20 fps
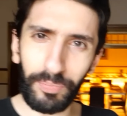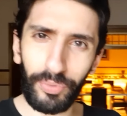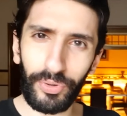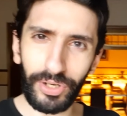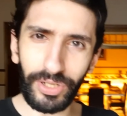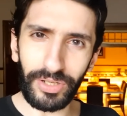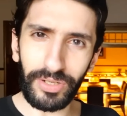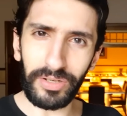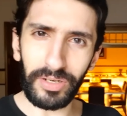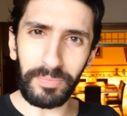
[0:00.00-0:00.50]

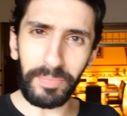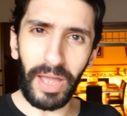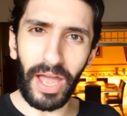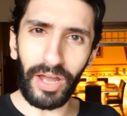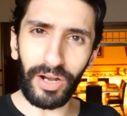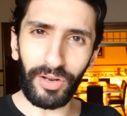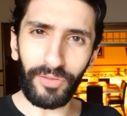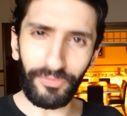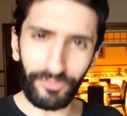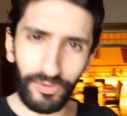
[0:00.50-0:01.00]
pretty good about
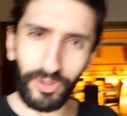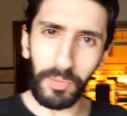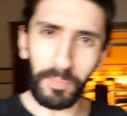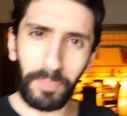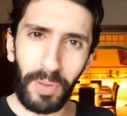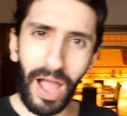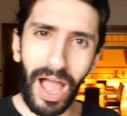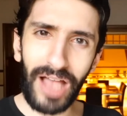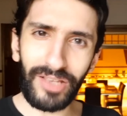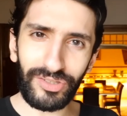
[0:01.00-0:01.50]
it. I'm feeling
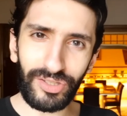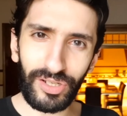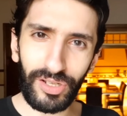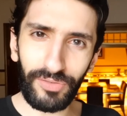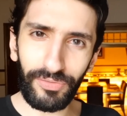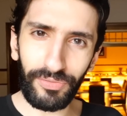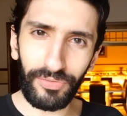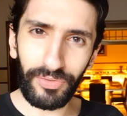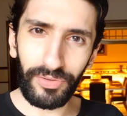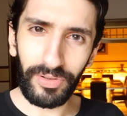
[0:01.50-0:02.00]

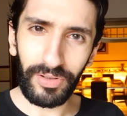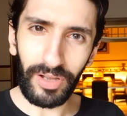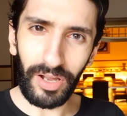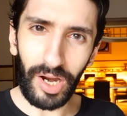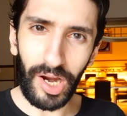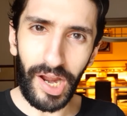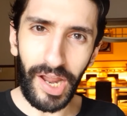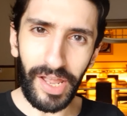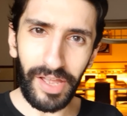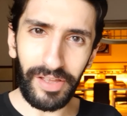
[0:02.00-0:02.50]
positive, all
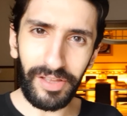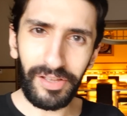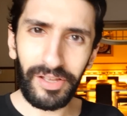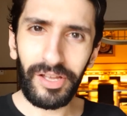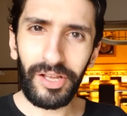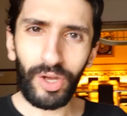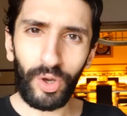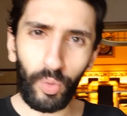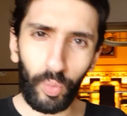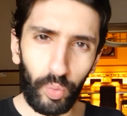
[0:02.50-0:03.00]
right?
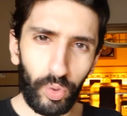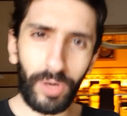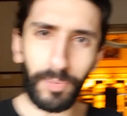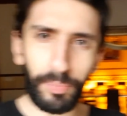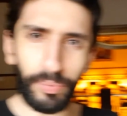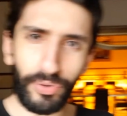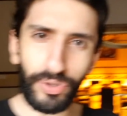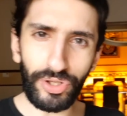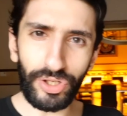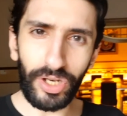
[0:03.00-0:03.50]
Would
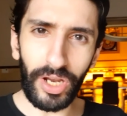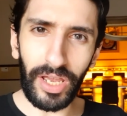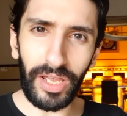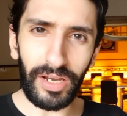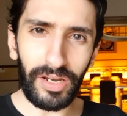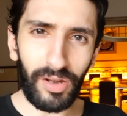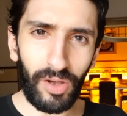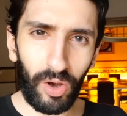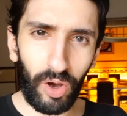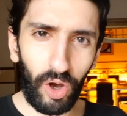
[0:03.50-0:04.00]
appreciate,
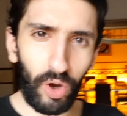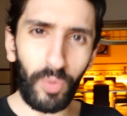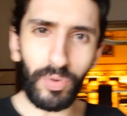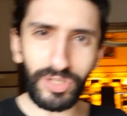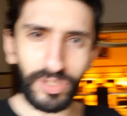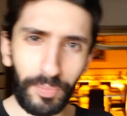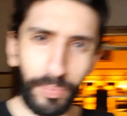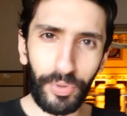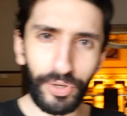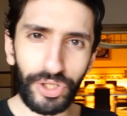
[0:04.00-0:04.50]
always
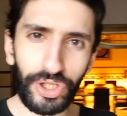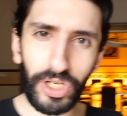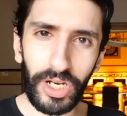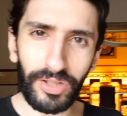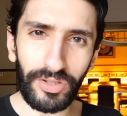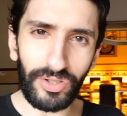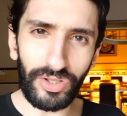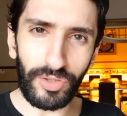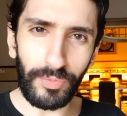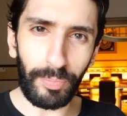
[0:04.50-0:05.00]
appreciate
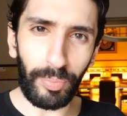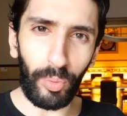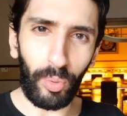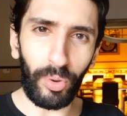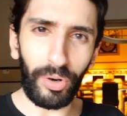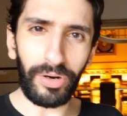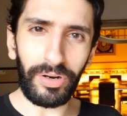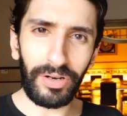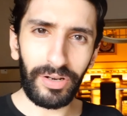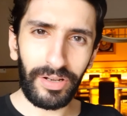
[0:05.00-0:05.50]
the
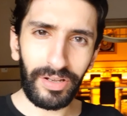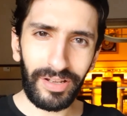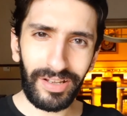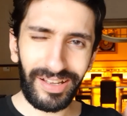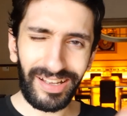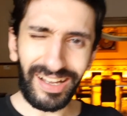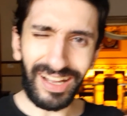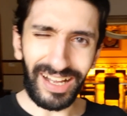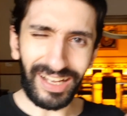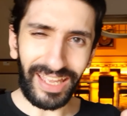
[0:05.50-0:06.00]
support.
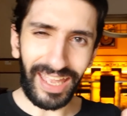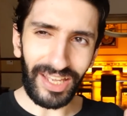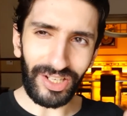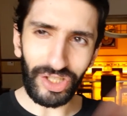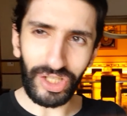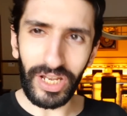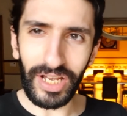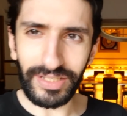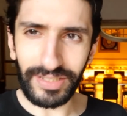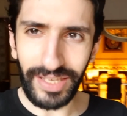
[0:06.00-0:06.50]
I'll catch
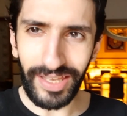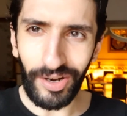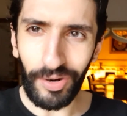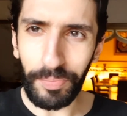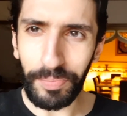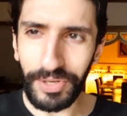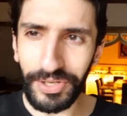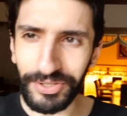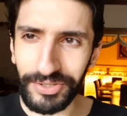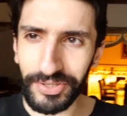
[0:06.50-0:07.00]
you guys later.
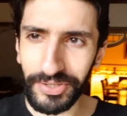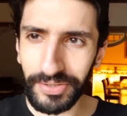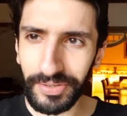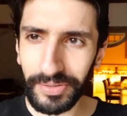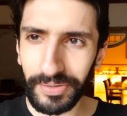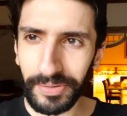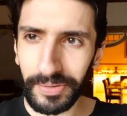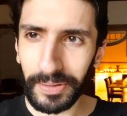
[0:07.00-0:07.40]
Peace.